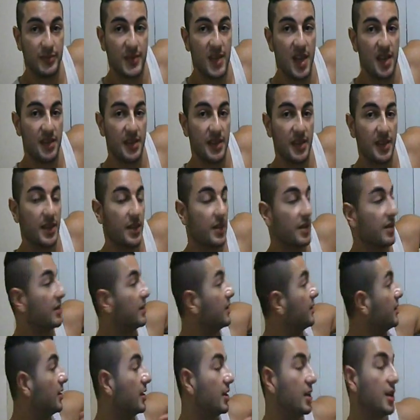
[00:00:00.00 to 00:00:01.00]
I think
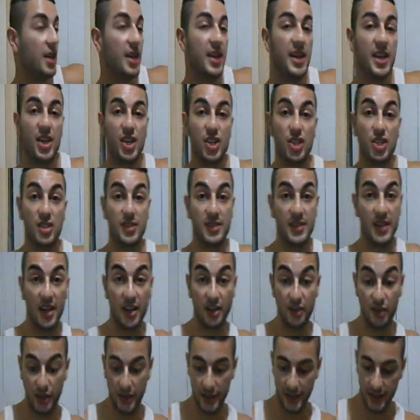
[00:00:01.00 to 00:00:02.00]
she's
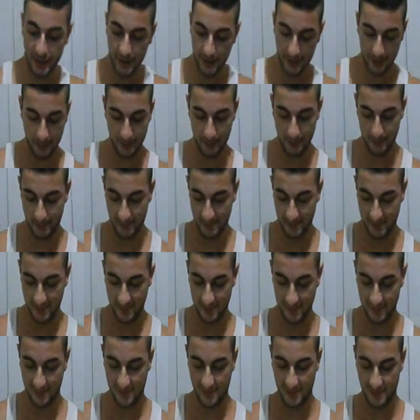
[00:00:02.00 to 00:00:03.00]
hungry.
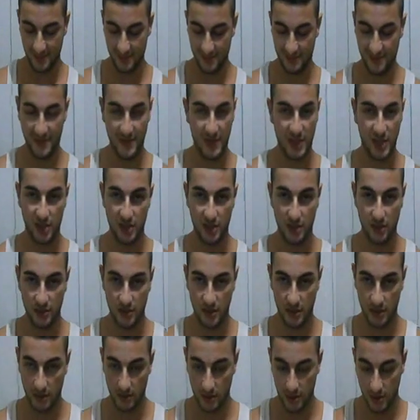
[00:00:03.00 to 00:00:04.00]
She's always
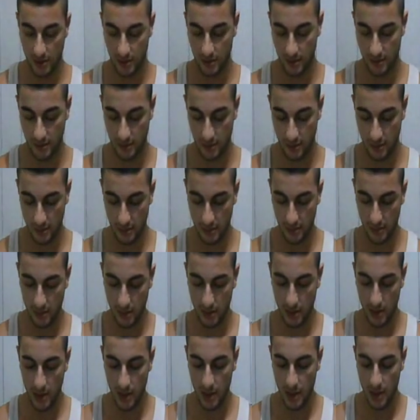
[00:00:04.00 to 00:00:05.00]
hungry.
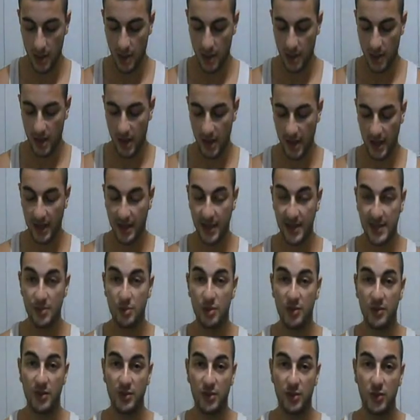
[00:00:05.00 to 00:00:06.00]
Okay, let's
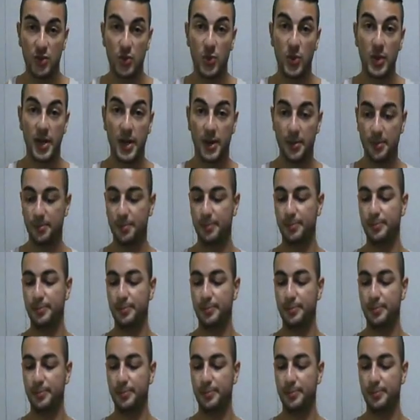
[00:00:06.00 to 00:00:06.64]
move on to Twitter.